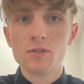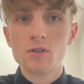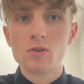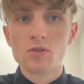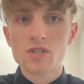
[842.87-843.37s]
the
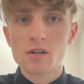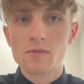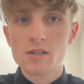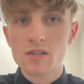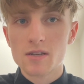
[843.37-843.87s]

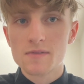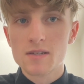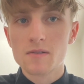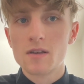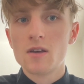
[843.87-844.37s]

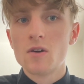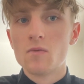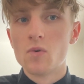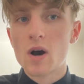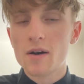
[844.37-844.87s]
conservatives,
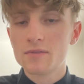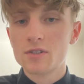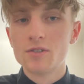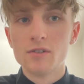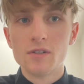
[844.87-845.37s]
who
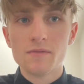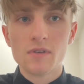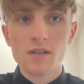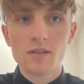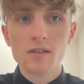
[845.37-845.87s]
after the
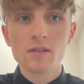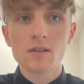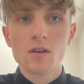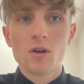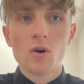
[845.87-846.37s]
defeat
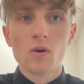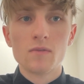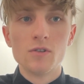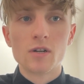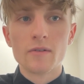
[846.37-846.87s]
of
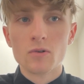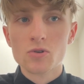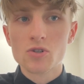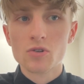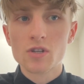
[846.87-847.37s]
the
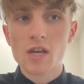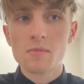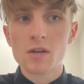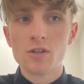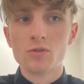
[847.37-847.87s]
revolution
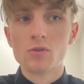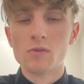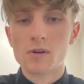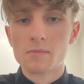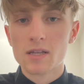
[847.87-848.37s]
came into
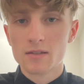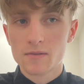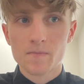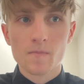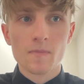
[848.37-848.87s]
government,
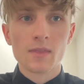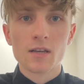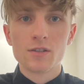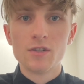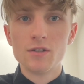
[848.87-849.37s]

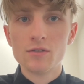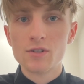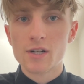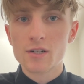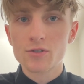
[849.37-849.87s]
didn't
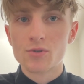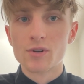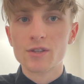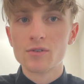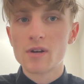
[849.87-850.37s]
dare to
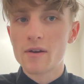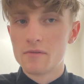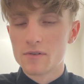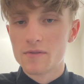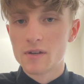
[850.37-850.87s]
return
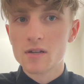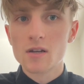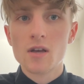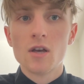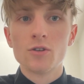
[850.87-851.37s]
everything
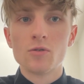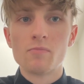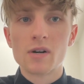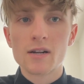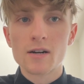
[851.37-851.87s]
to
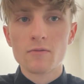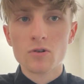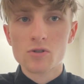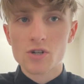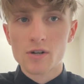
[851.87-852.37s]

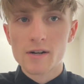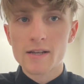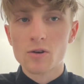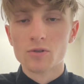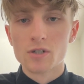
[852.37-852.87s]
pre-revolutionary
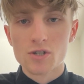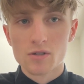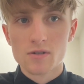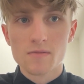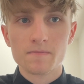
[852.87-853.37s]

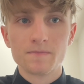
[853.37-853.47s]
conditions.